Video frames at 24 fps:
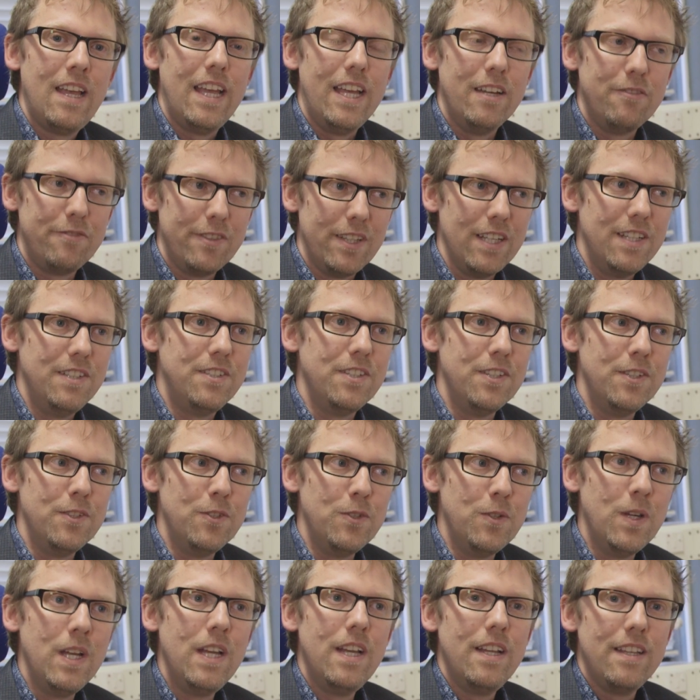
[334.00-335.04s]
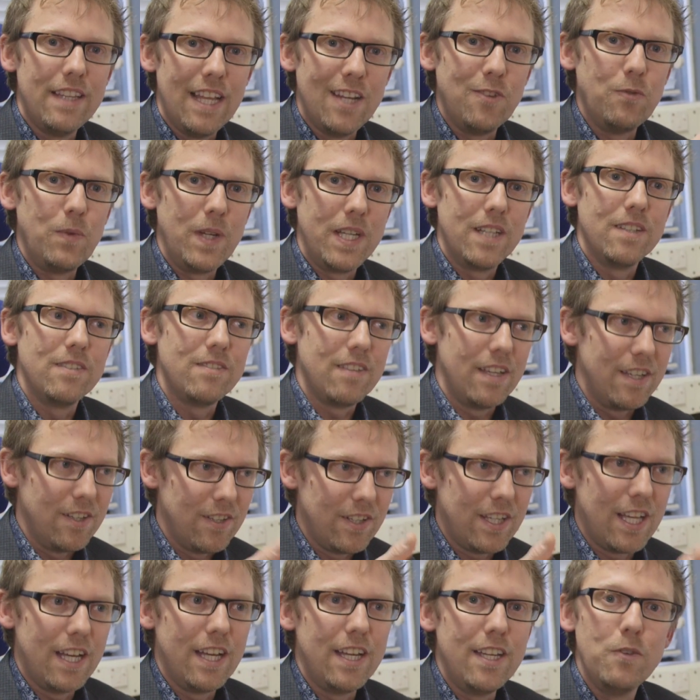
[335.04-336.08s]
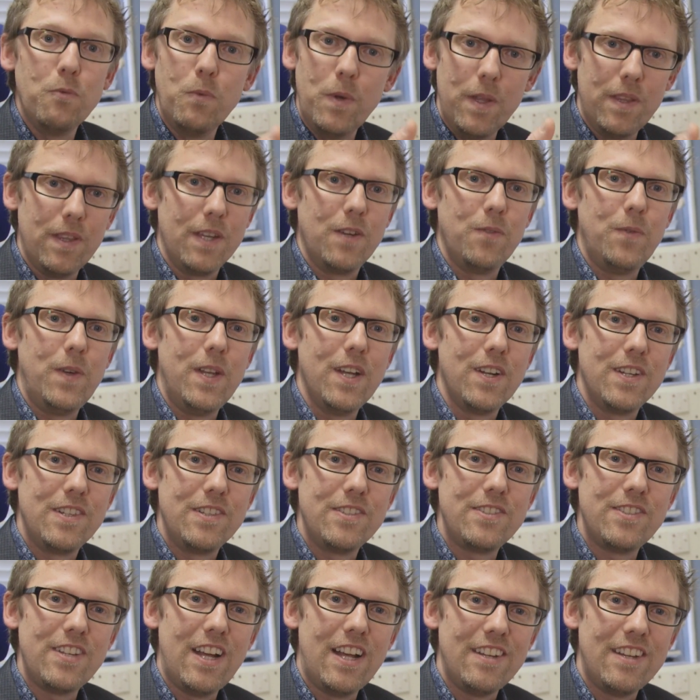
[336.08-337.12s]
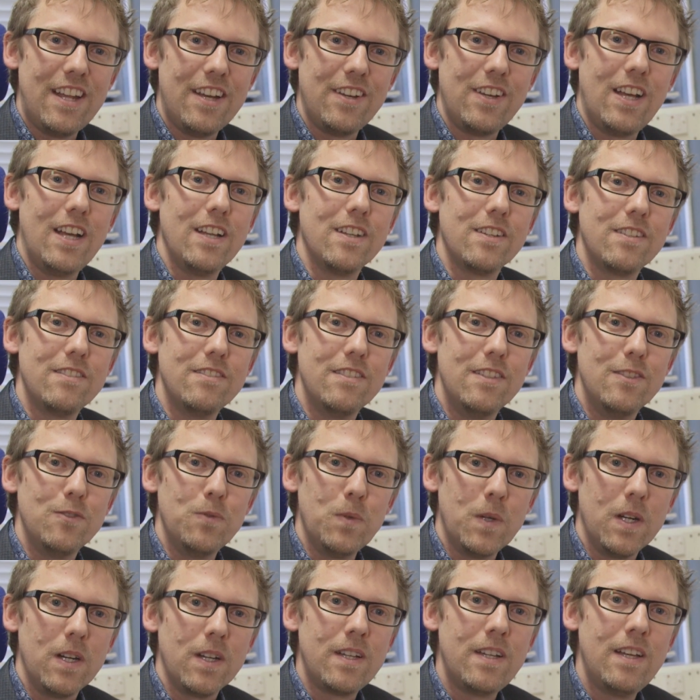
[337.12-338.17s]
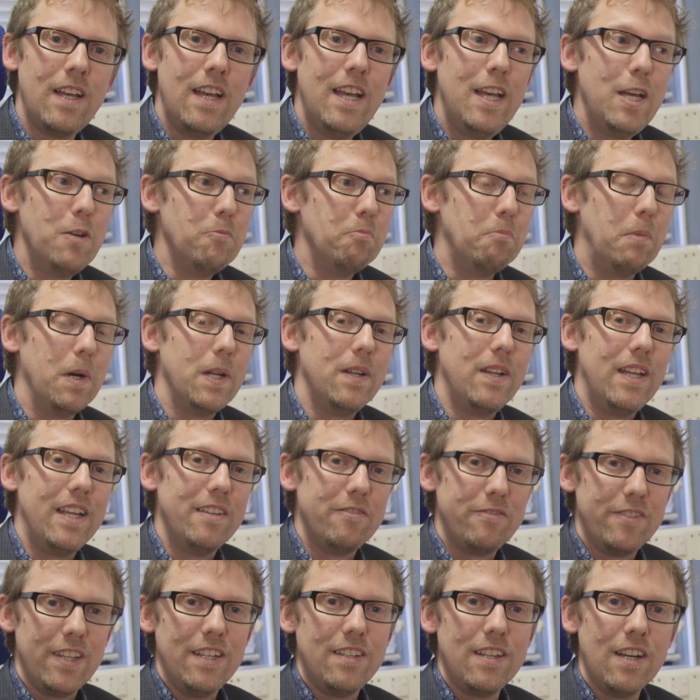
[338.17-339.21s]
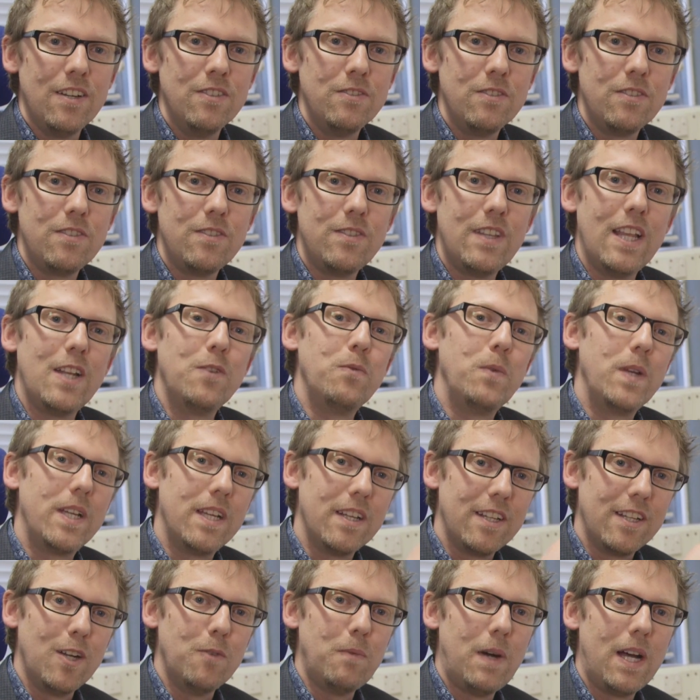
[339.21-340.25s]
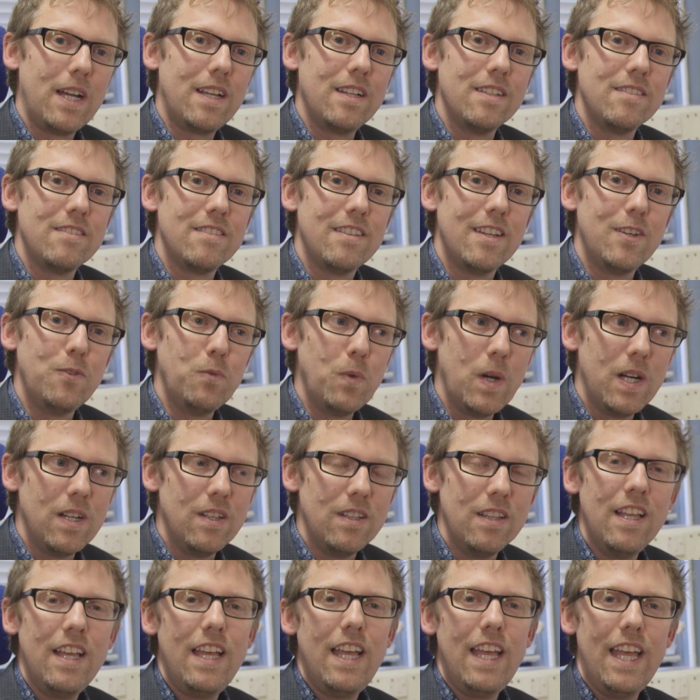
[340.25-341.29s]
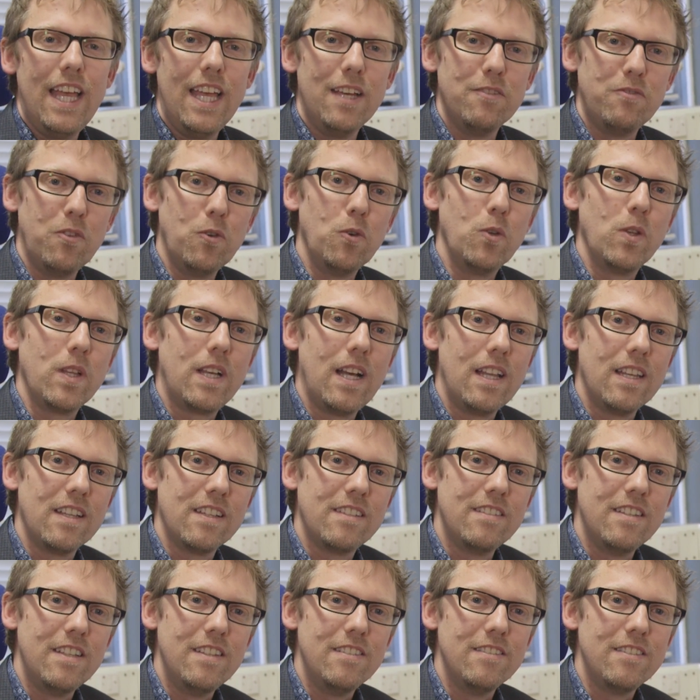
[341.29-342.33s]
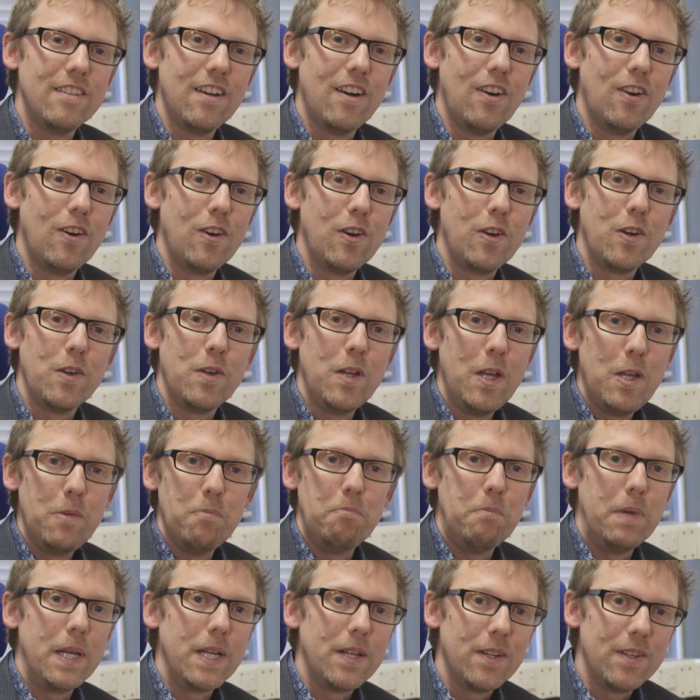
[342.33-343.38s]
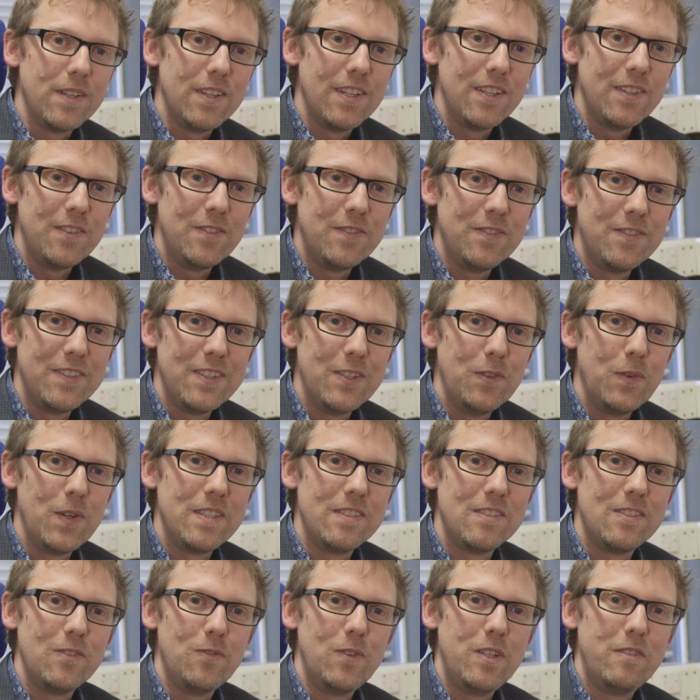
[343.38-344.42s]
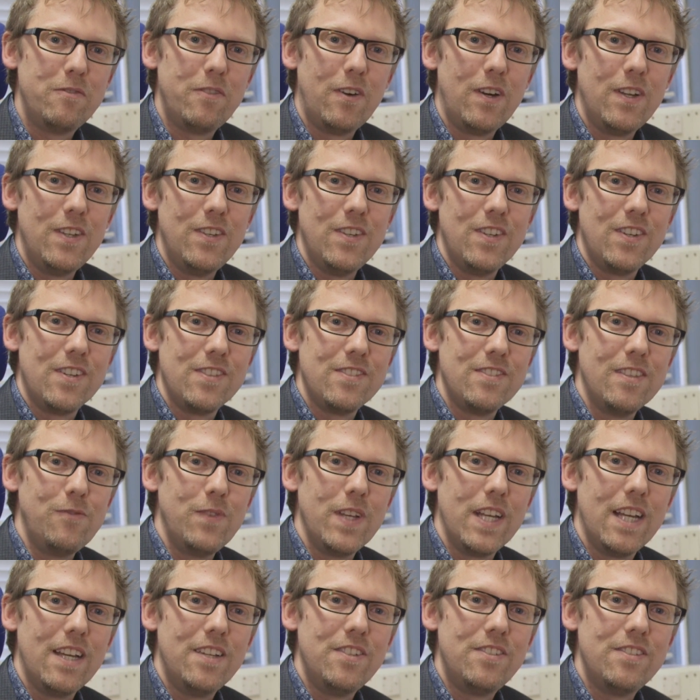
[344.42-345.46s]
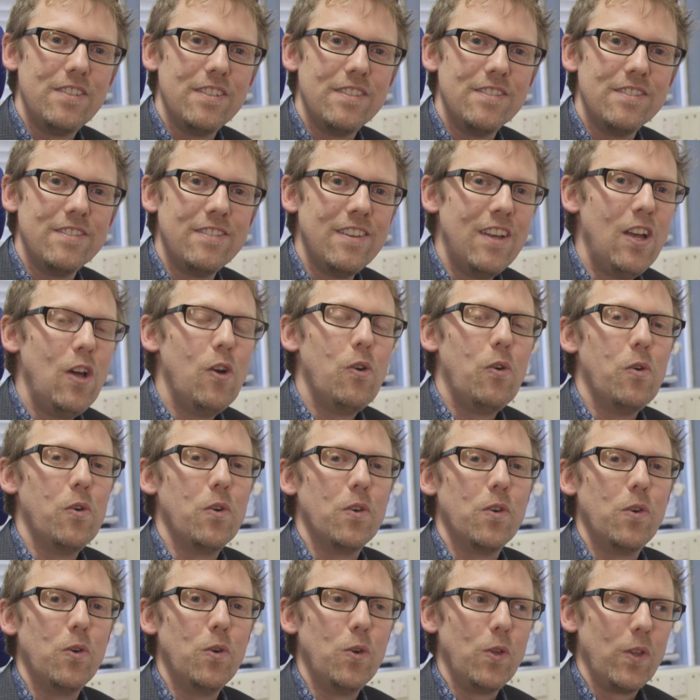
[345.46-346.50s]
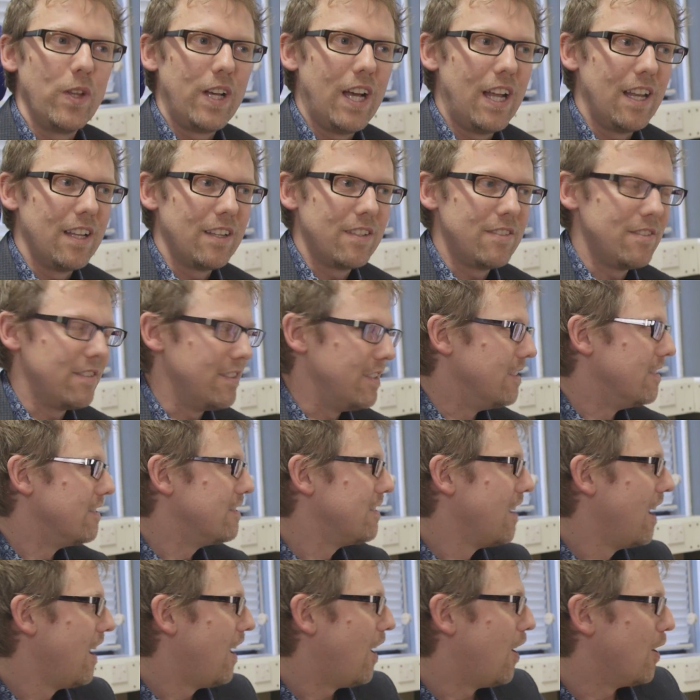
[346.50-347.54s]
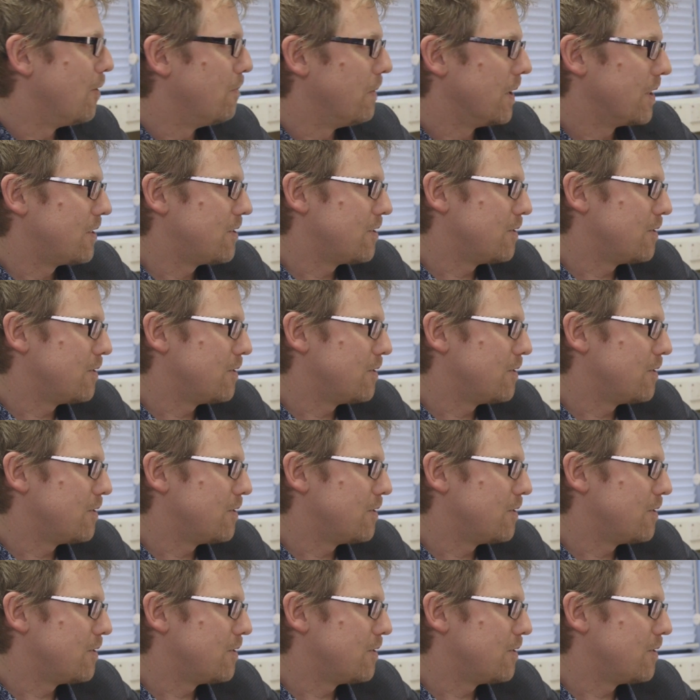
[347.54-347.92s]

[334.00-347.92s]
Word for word: If they do, then we can say, okay, we think we understand how galaxies work. But if they don't, then we can go back and say, well, if all galaxies are bigger than the ones that we find in our simulations, or all galaxies are much